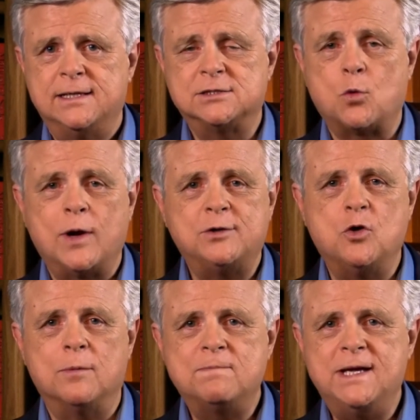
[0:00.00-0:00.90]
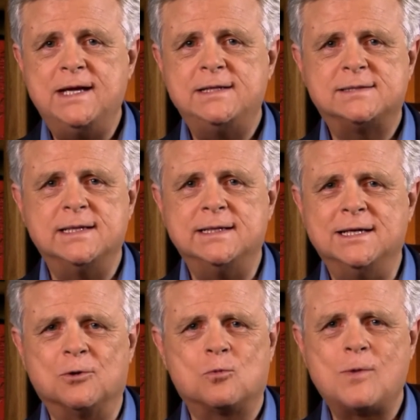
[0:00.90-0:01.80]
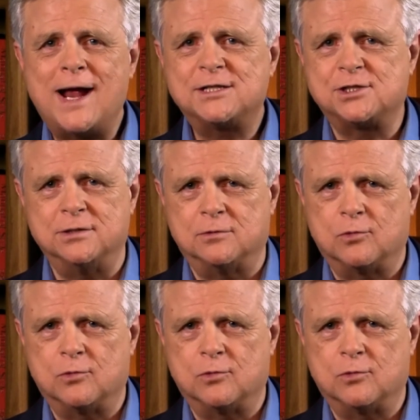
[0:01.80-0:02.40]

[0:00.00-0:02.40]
as a way to appease the irrational